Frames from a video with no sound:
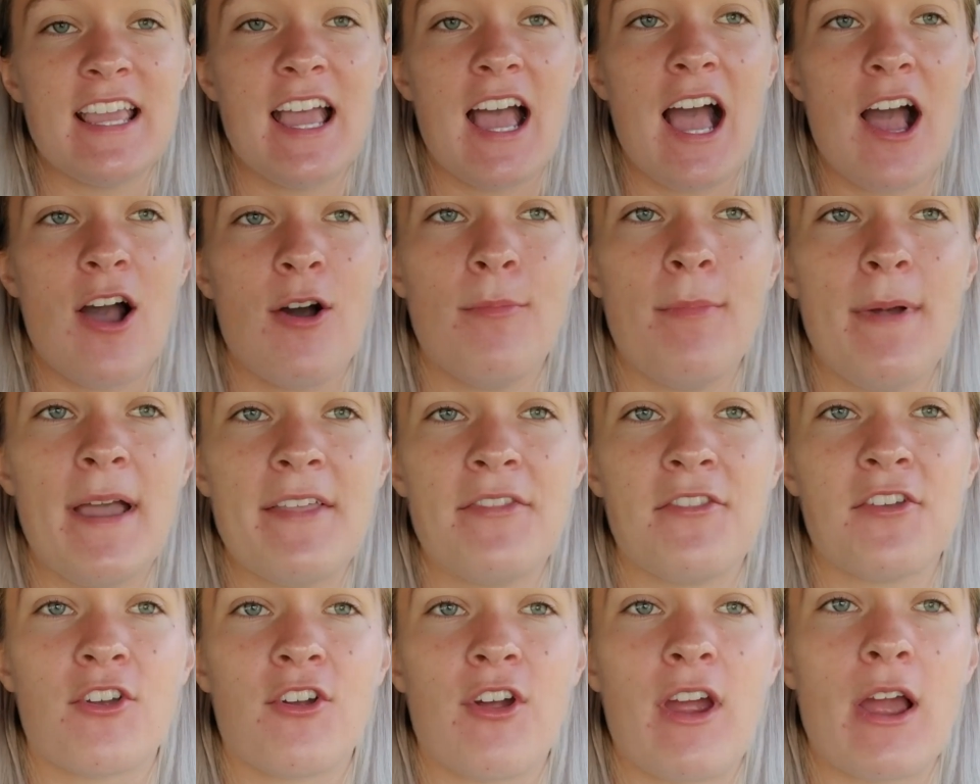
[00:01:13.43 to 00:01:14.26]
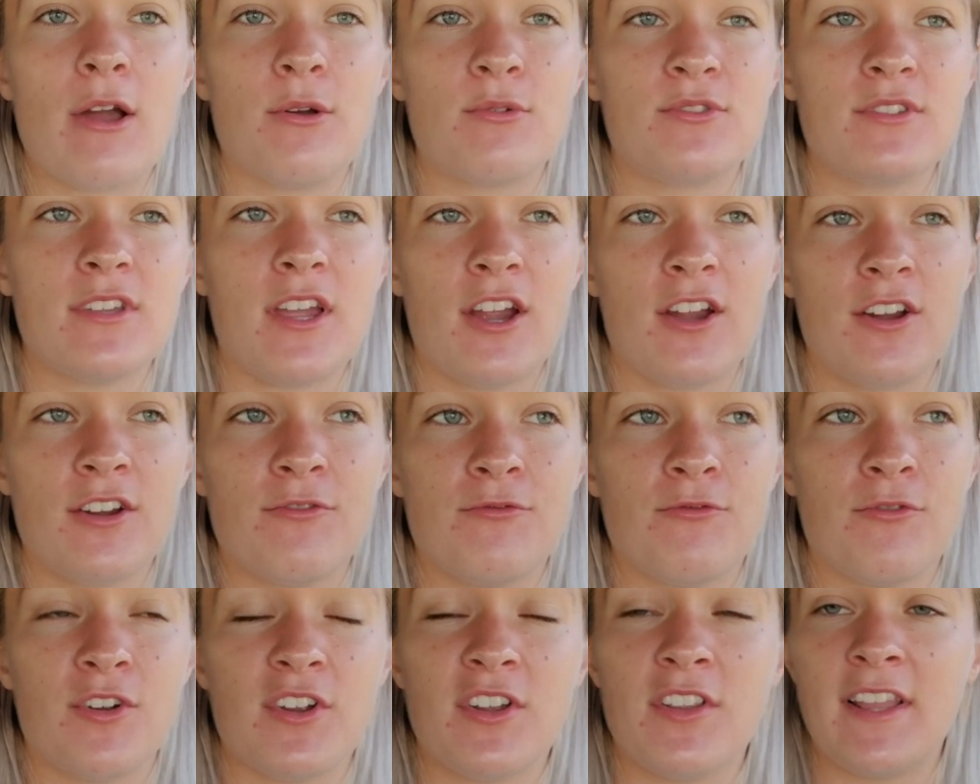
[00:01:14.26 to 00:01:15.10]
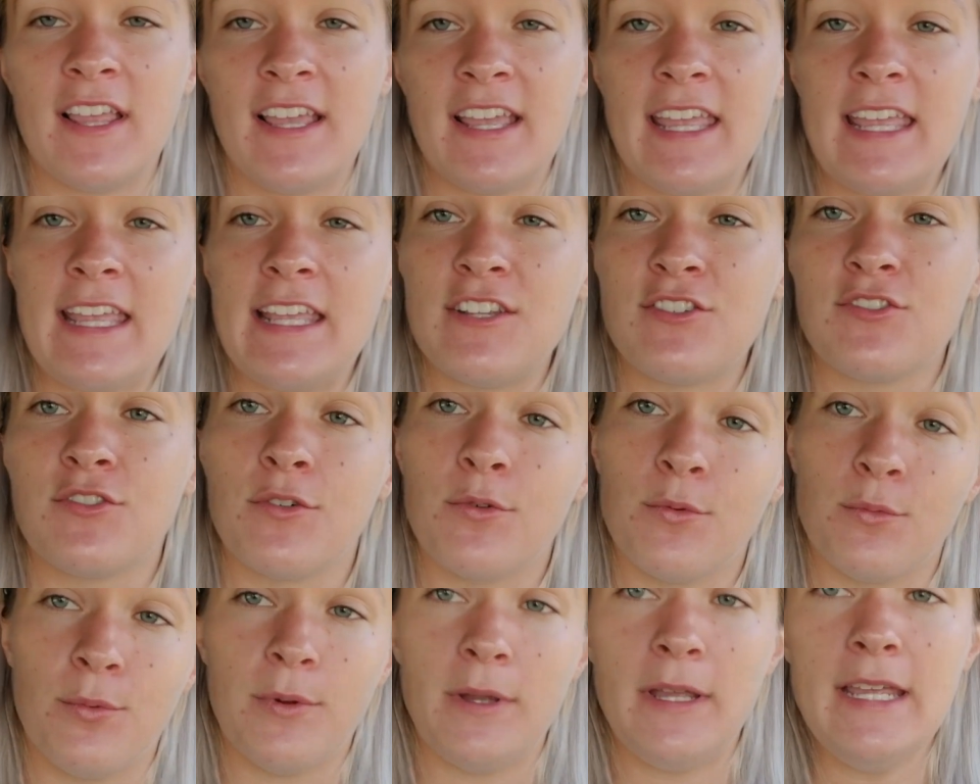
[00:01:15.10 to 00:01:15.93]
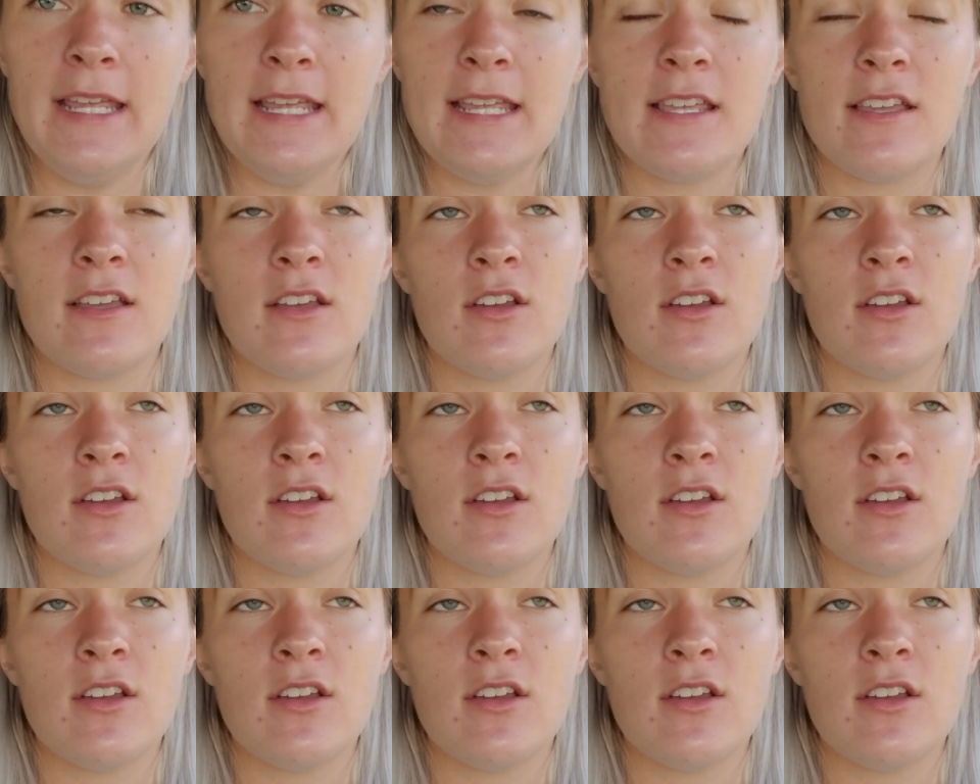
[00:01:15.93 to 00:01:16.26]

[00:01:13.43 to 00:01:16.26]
how bad the crowds are for like Easter week